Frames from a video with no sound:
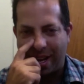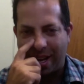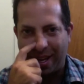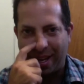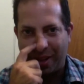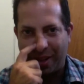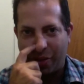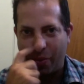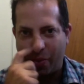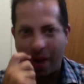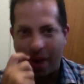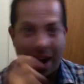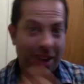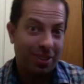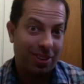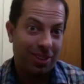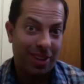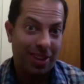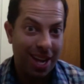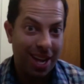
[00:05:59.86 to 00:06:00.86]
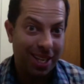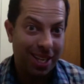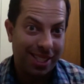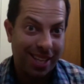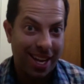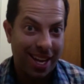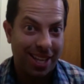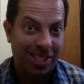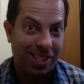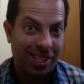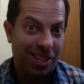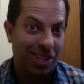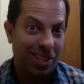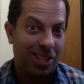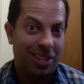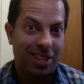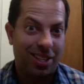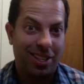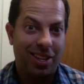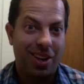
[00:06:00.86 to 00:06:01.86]
throughout the United States,
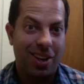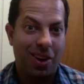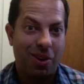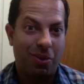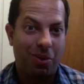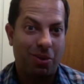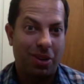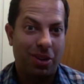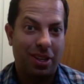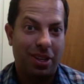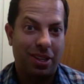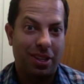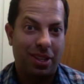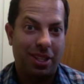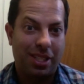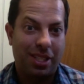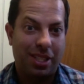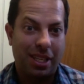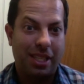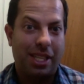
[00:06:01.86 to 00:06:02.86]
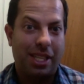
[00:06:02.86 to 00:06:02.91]
there's, the CDC